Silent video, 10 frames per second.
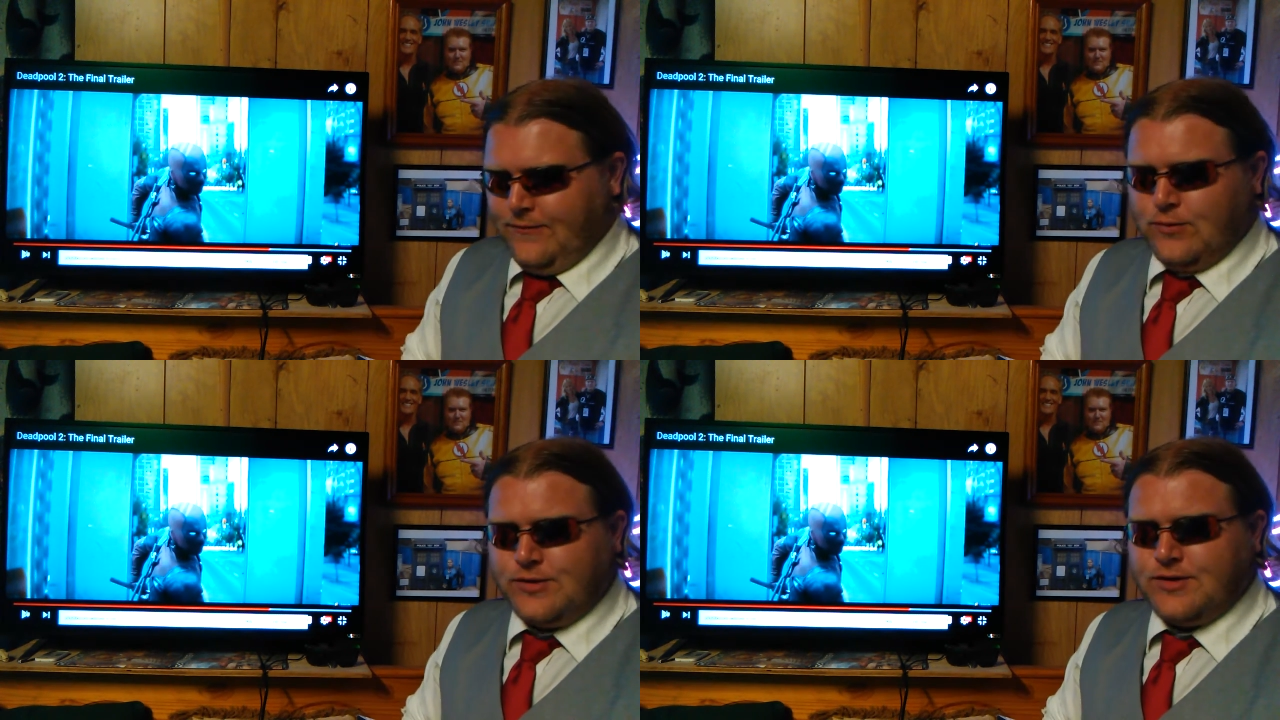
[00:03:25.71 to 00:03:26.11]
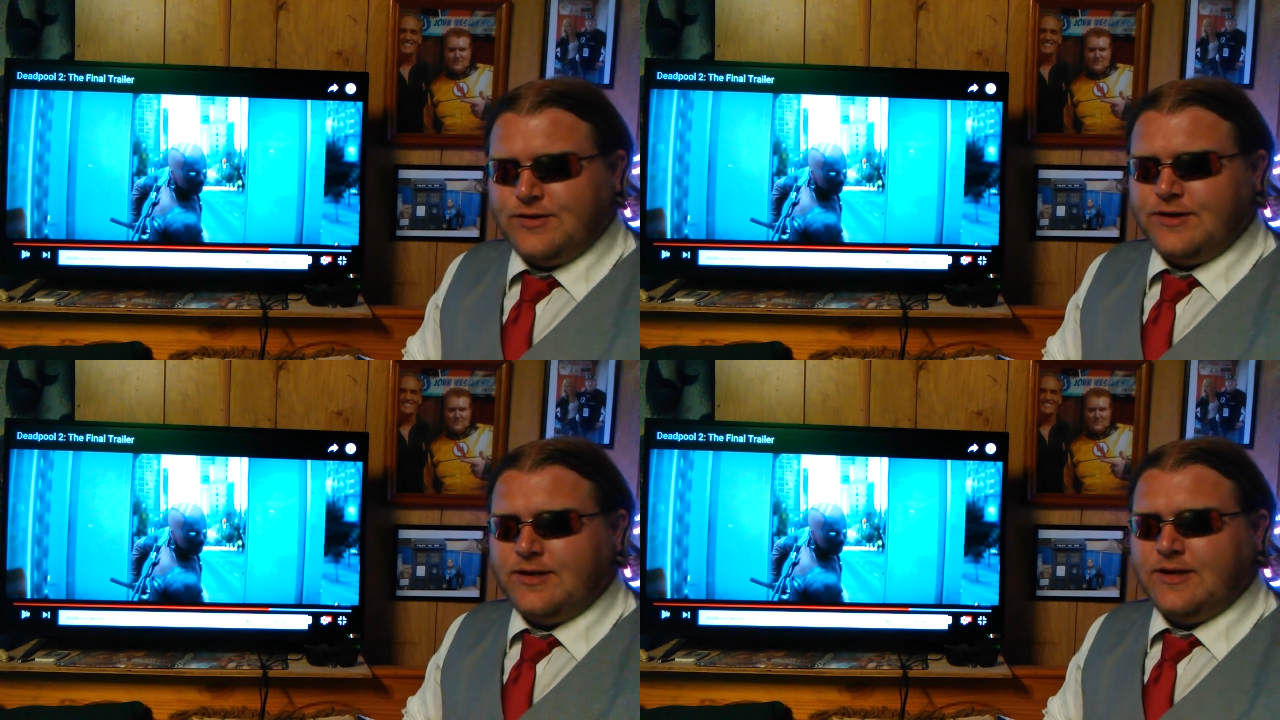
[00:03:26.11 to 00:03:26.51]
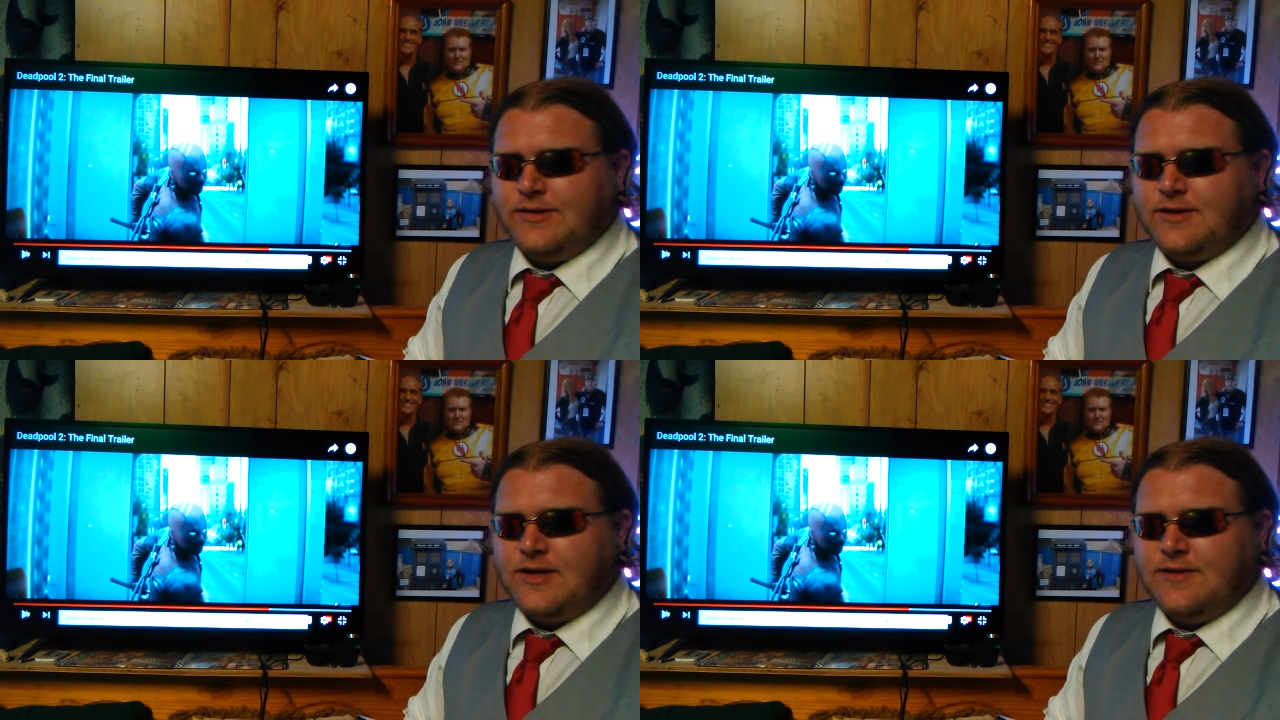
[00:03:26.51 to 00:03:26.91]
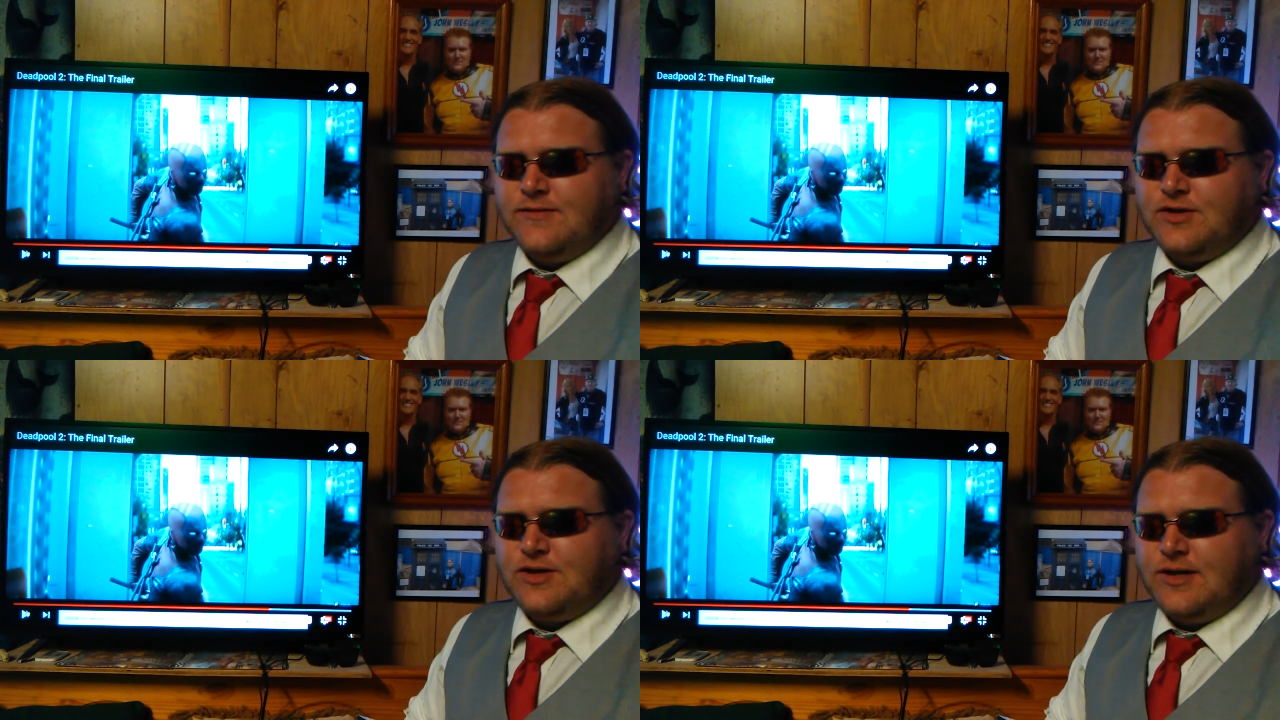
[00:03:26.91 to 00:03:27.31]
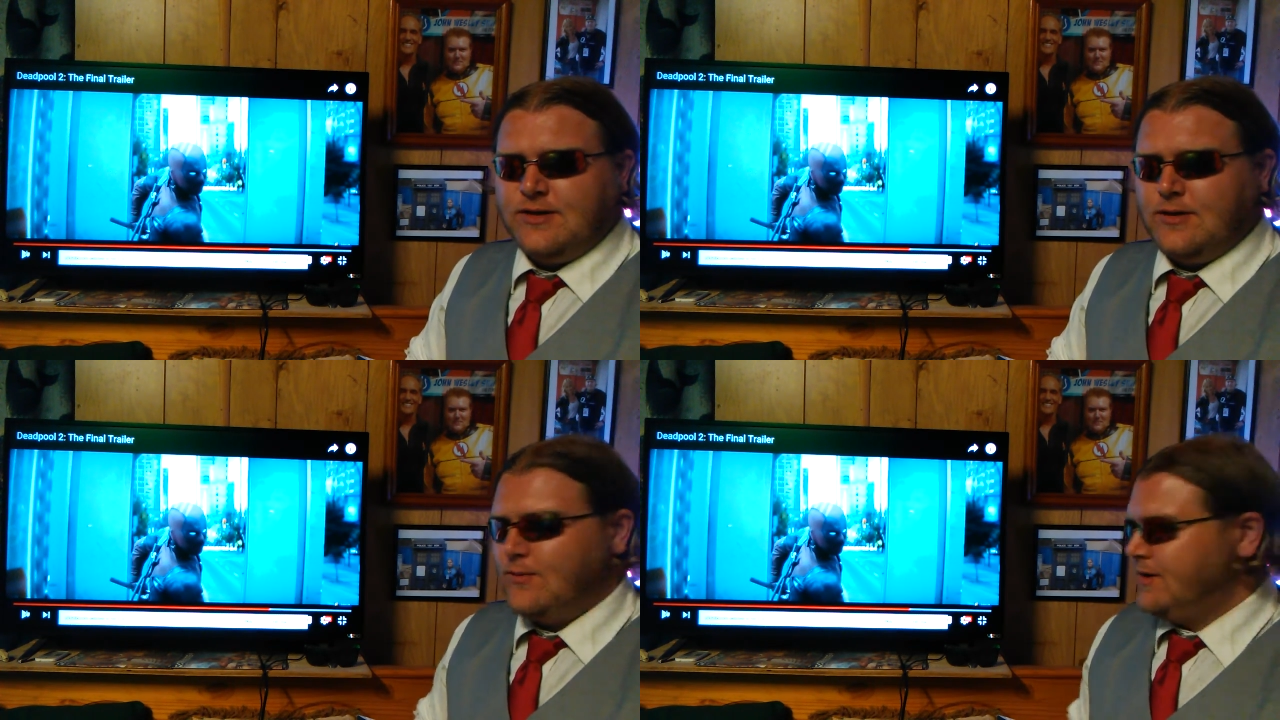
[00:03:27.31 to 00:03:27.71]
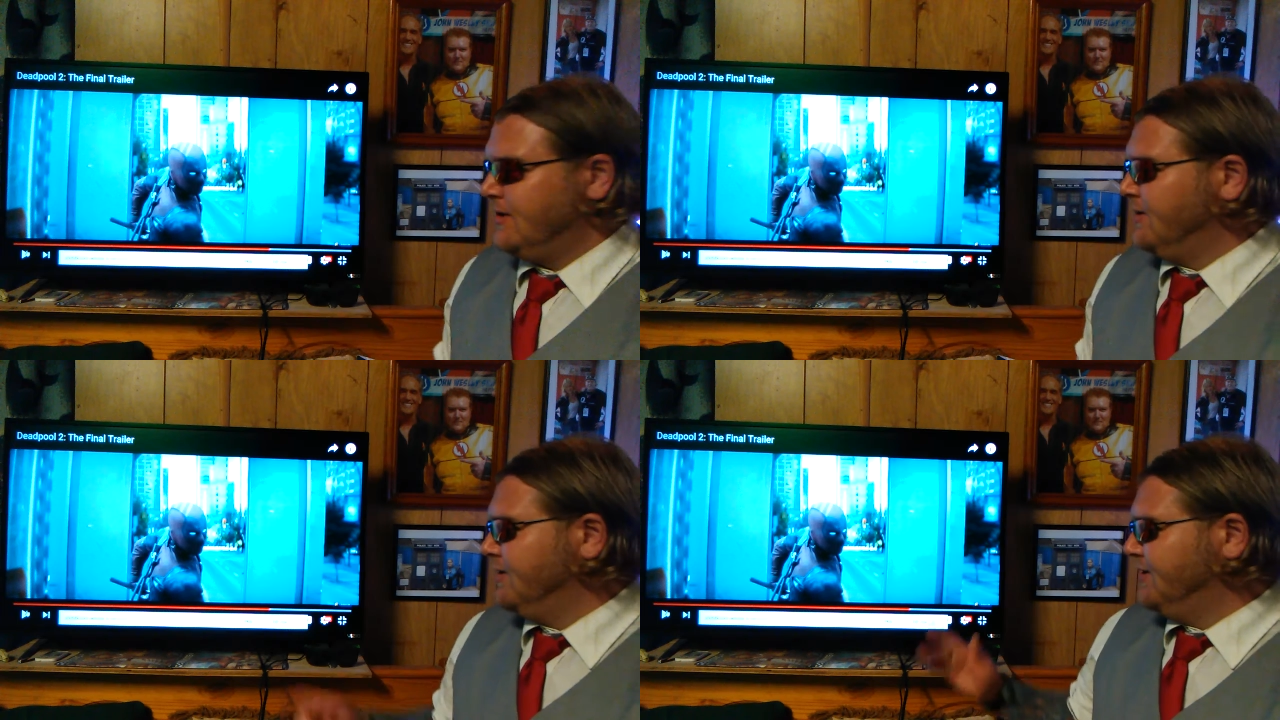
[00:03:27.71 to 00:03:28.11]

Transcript: Fortunately, that was kind of a shout out right there.